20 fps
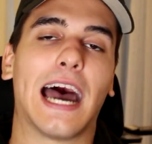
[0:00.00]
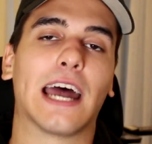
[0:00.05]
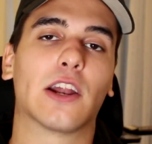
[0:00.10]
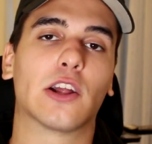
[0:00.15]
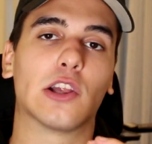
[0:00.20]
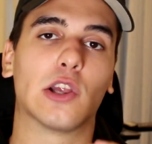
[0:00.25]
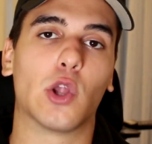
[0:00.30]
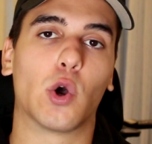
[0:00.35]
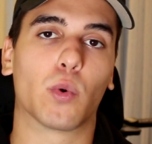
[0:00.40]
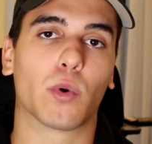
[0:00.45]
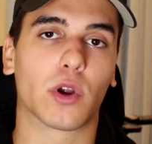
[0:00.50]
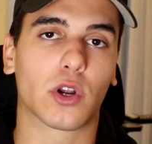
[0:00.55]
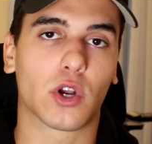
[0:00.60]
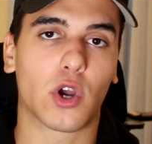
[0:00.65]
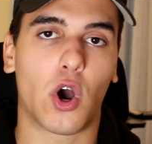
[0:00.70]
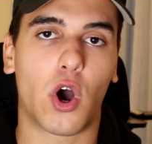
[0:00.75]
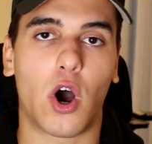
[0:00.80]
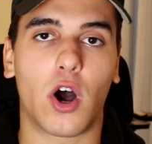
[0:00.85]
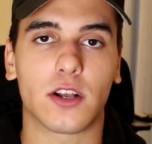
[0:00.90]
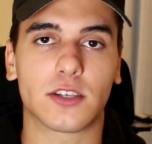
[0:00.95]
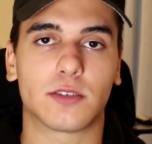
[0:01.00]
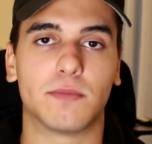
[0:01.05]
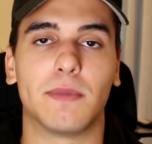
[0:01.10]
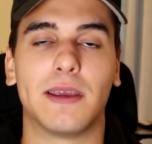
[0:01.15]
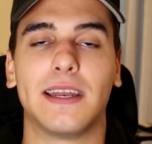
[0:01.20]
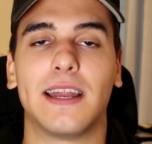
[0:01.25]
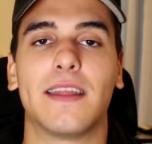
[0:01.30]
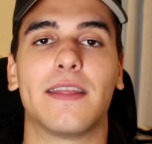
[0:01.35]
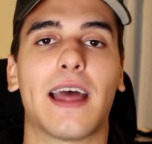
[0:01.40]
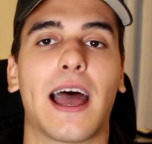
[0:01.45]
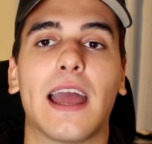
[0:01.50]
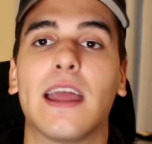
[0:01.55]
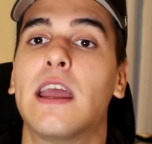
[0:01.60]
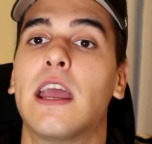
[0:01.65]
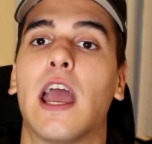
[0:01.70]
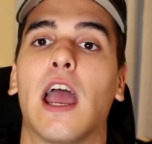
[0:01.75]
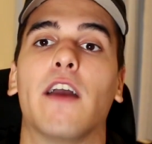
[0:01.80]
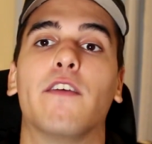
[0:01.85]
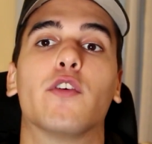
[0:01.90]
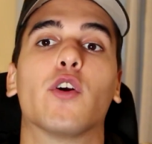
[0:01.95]
at a lower cost, meaning that
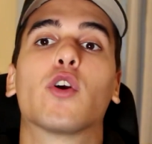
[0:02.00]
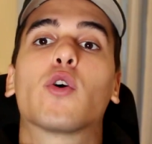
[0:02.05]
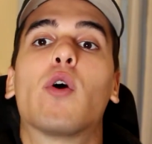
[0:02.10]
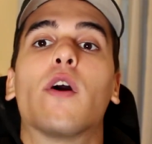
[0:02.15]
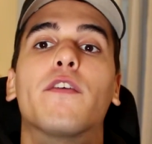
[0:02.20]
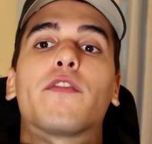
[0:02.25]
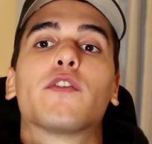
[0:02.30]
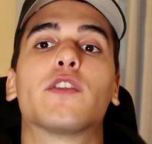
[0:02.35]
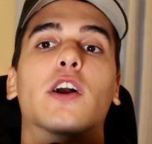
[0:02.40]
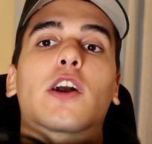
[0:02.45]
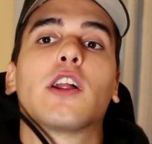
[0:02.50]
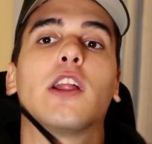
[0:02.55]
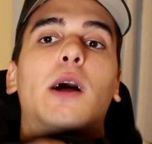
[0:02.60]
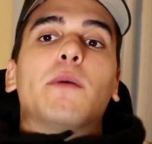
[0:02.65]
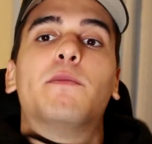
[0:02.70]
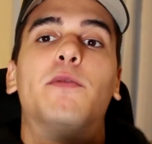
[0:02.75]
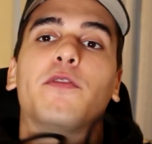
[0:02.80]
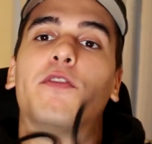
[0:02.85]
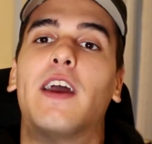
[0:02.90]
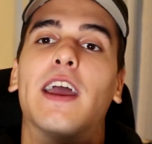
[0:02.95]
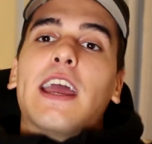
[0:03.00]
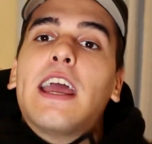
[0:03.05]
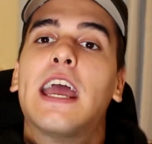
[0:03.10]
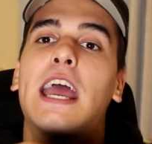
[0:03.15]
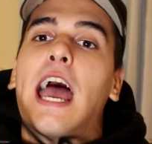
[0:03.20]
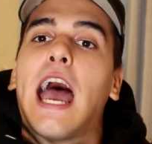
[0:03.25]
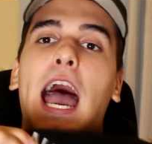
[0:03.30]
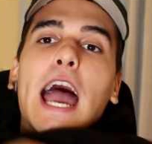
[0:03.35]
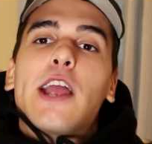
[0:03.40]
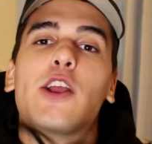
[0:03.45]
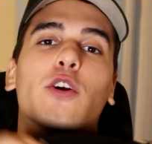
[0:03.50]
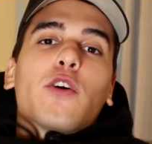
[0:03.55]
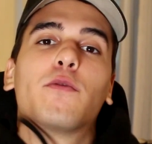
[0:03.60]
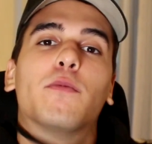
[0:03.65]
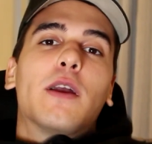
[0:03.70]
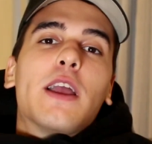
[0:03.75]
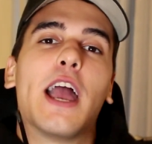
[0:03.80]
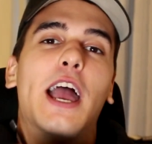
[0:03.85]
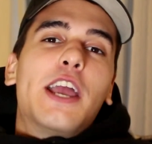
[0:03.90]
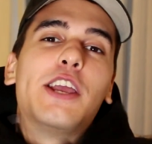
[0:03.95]
if you're going for the club fit and
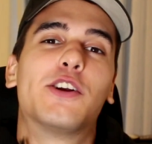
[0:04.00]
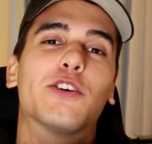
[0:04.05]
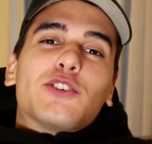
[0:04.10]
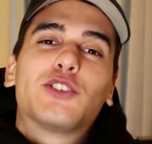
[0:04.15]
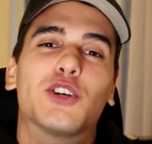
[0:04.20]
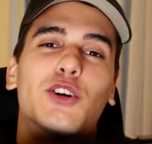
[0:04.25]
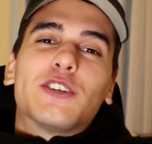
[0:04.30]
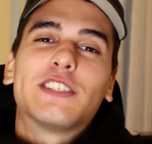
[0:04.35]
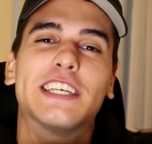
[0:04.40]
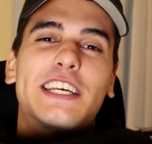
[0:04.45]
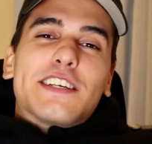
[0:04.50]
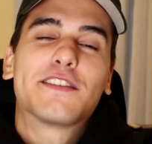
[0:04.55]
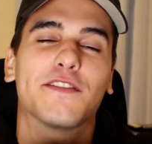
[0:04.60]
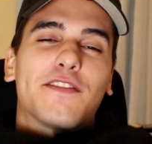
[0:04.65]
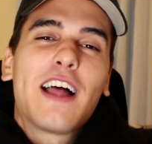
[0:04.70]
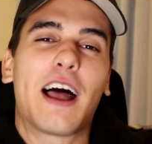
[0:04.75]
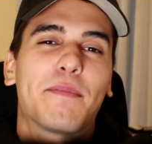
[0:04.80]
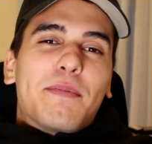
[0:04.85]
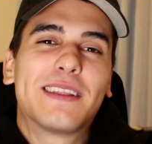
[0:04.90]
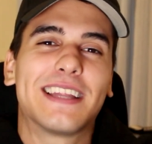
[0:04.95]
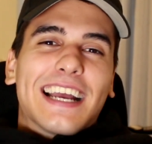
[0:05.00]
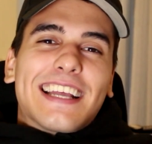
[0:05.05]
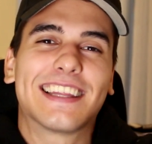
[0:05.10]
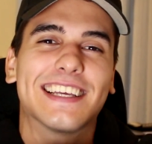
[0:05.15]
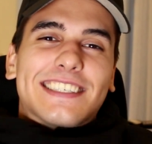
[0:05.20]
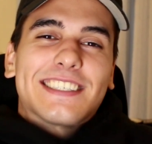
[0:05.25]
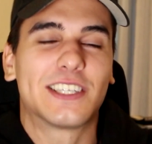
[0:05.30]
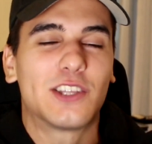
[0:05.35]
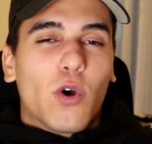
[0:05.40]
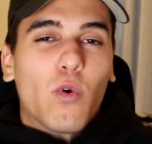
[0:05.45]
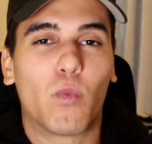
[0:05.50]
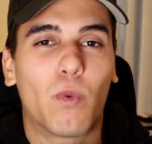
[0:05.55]
your jersey's flapping like this in the